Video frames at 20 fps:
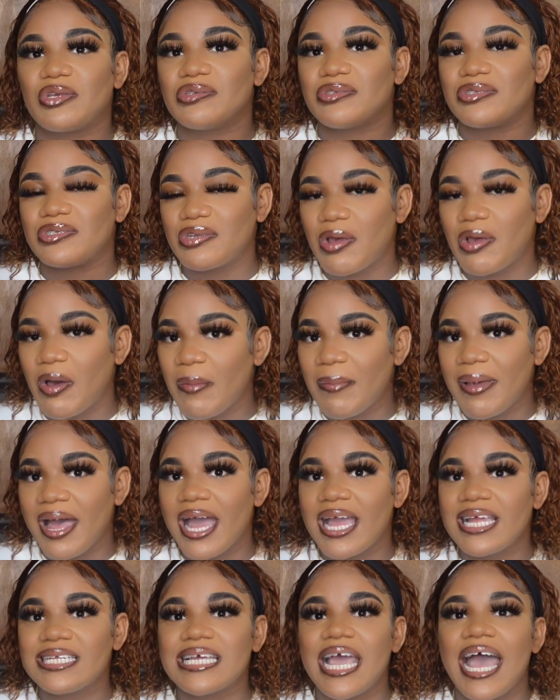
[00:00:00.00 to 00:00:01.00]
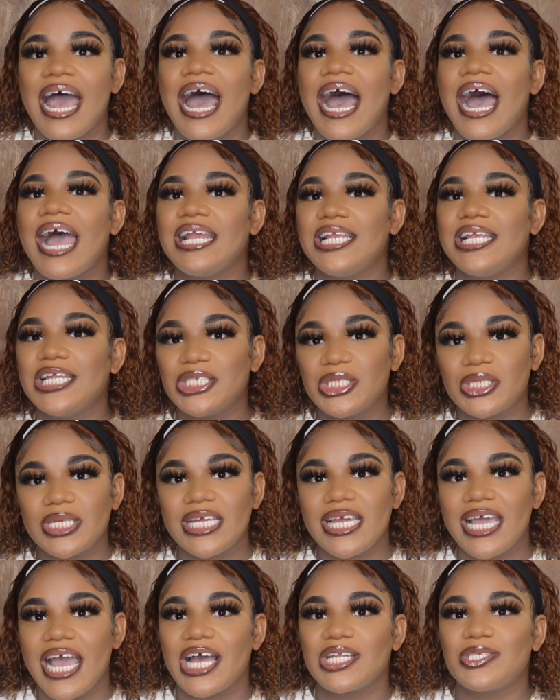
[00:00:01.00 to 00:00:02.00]
so much. I
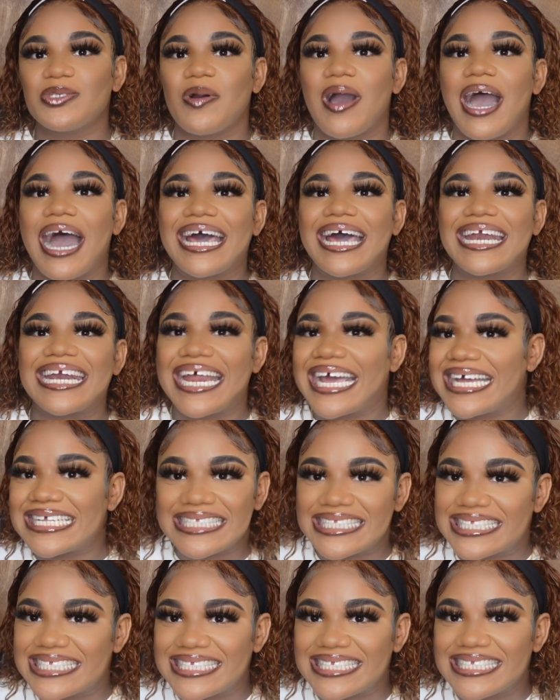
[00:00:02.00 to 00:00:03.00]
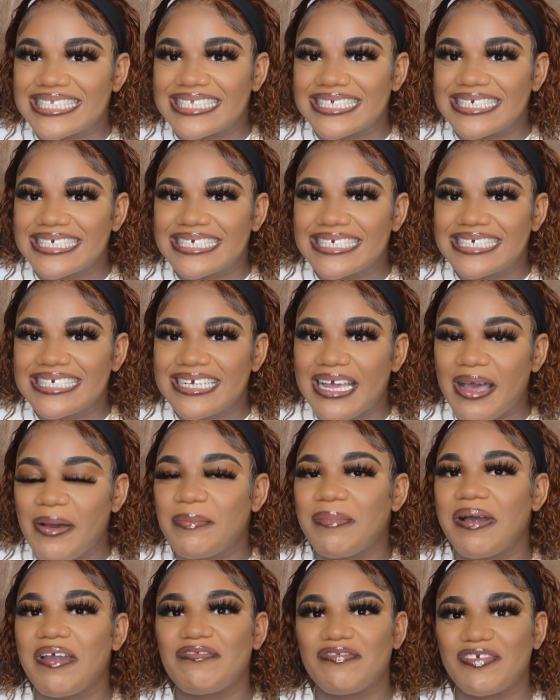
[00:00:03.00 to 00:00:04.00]
literally had to harass
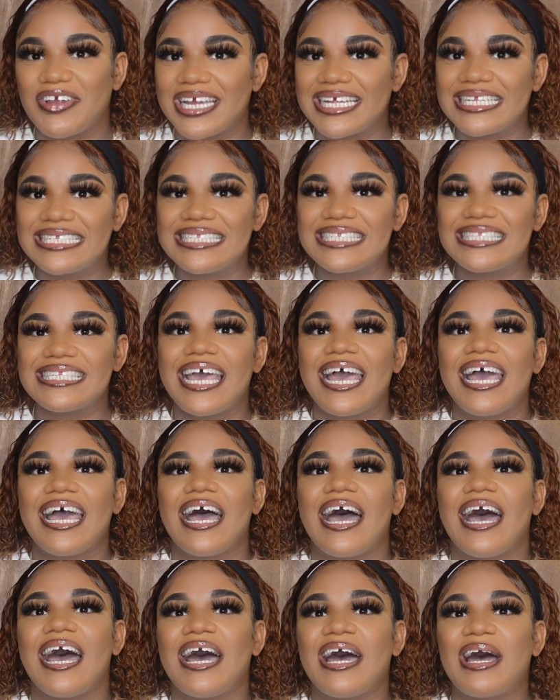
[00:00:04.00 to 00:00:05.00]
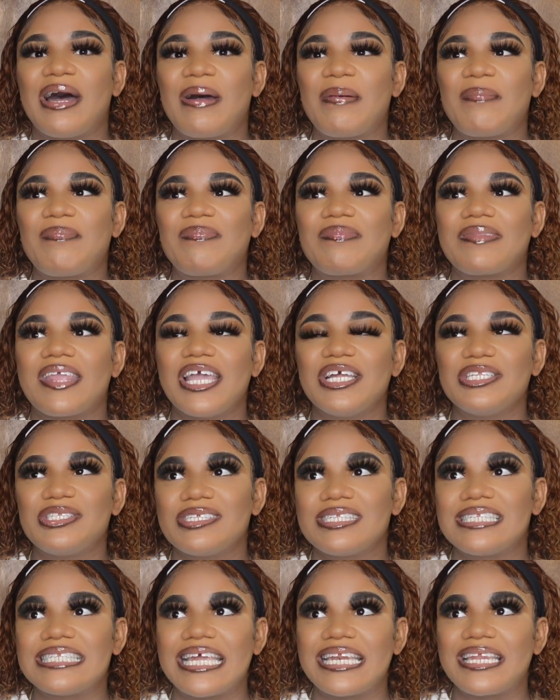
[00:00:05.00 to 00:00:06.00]
my friends
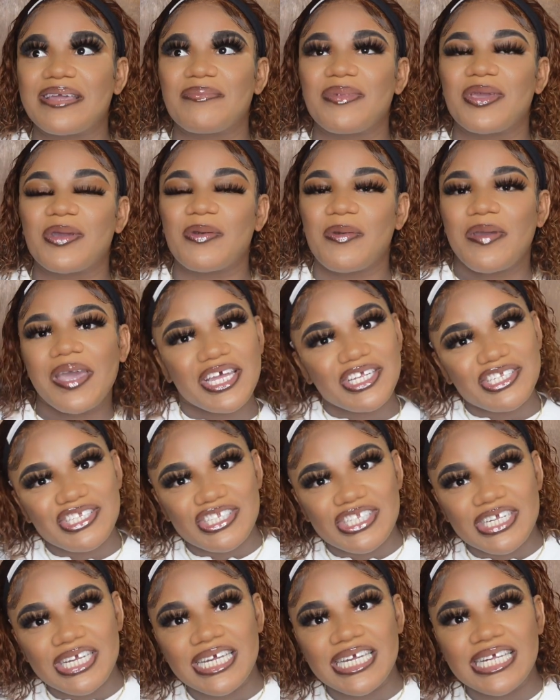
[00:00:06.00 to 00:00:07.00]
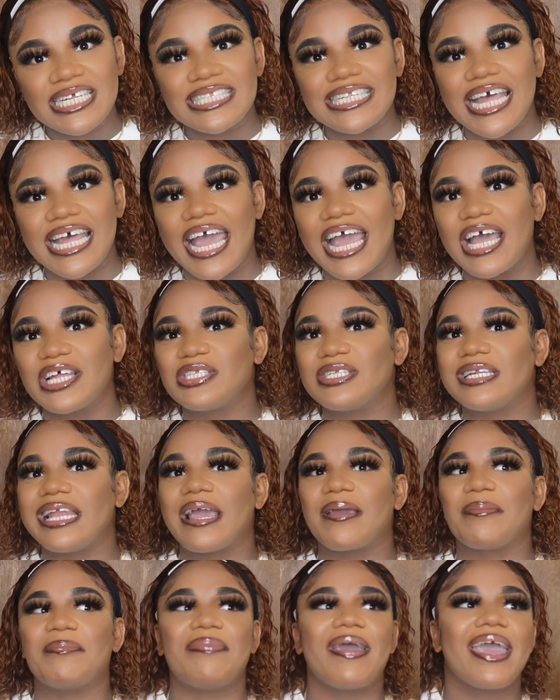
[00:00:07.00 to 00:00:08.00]
into sending me questions. I had to
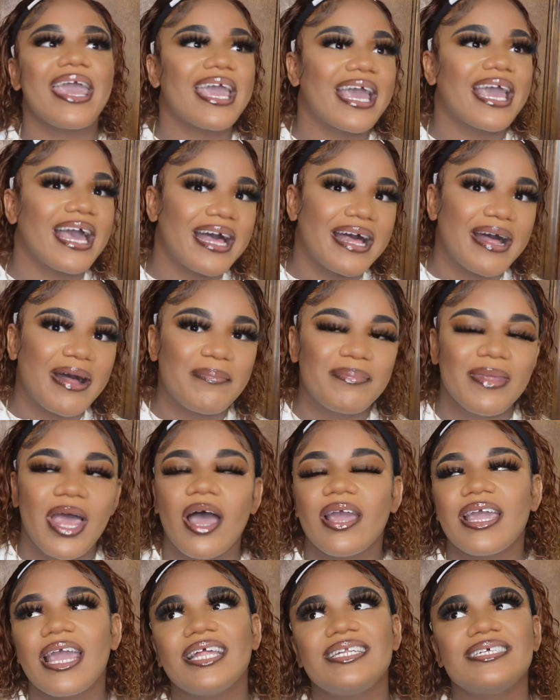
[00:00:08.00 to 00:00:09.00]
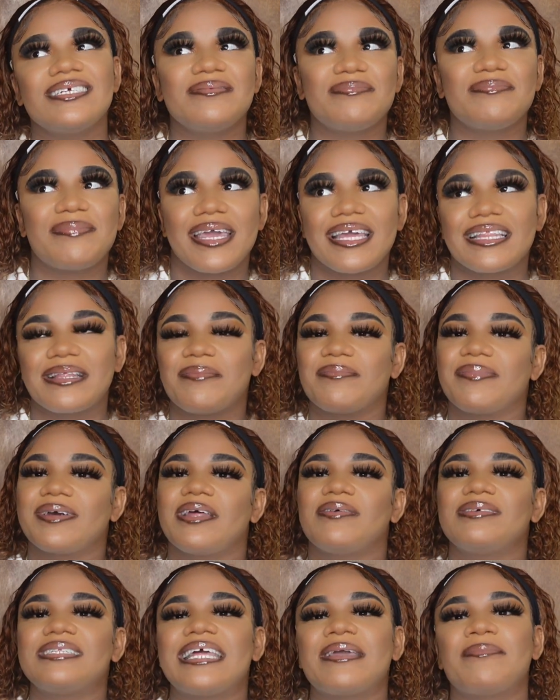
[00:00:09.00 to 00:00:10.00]
like beg them. Okay, I didn't beg them, but
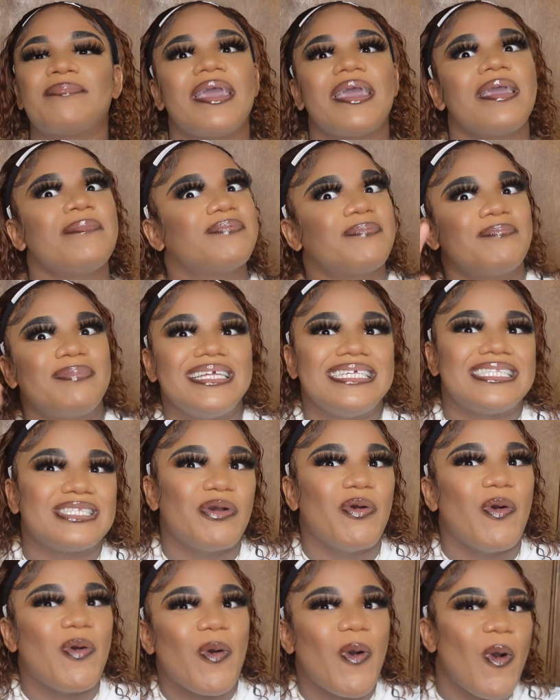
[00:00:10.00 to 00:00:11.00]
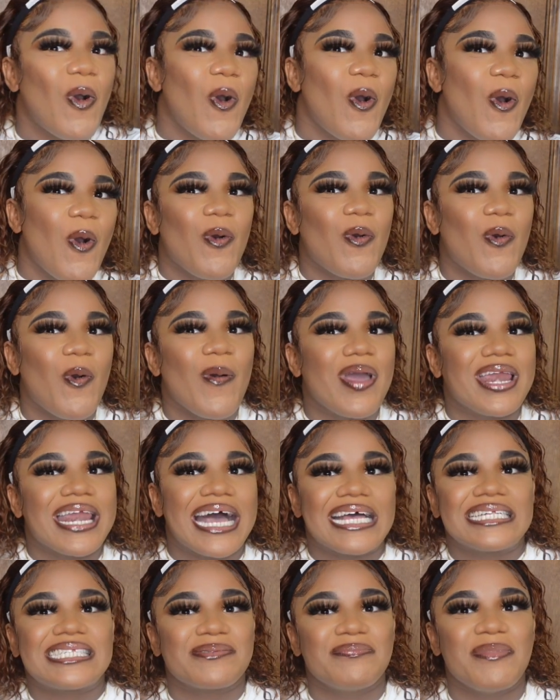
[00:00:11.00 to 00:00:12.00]
I was like, babe, please go and
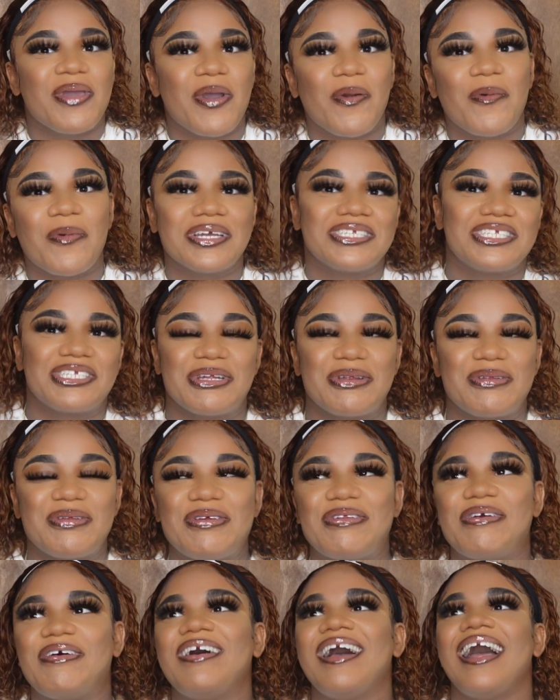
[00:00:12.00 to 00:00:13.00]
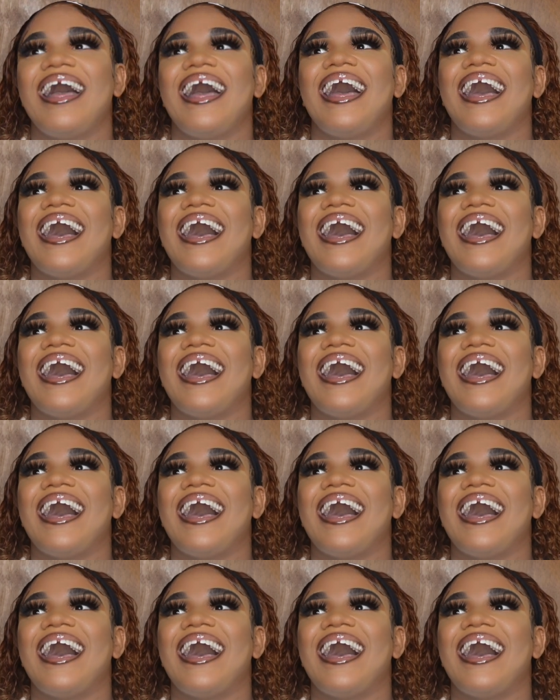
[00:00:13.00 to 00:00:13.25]
ask me a question, you know.